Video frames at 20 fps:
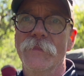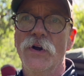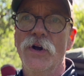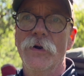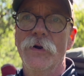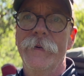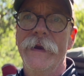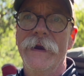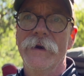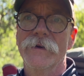
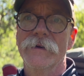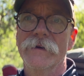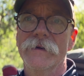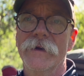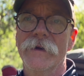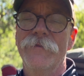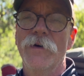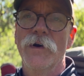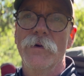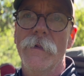
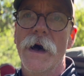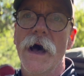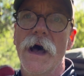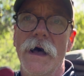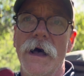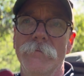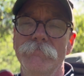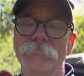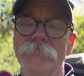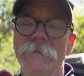if her
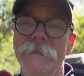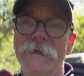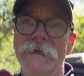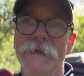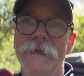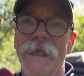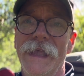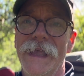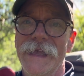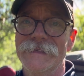mom
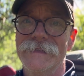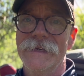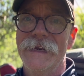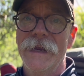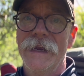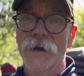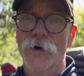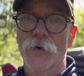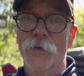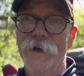
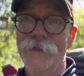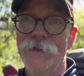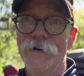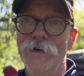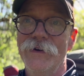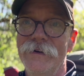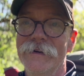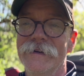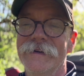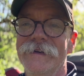isn't here with
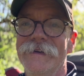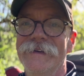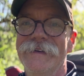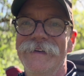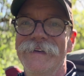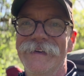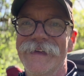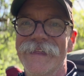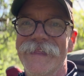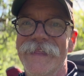her,
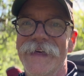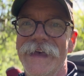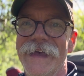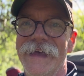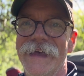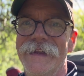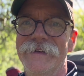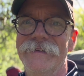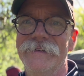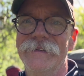
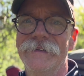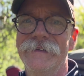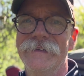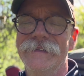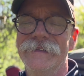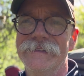then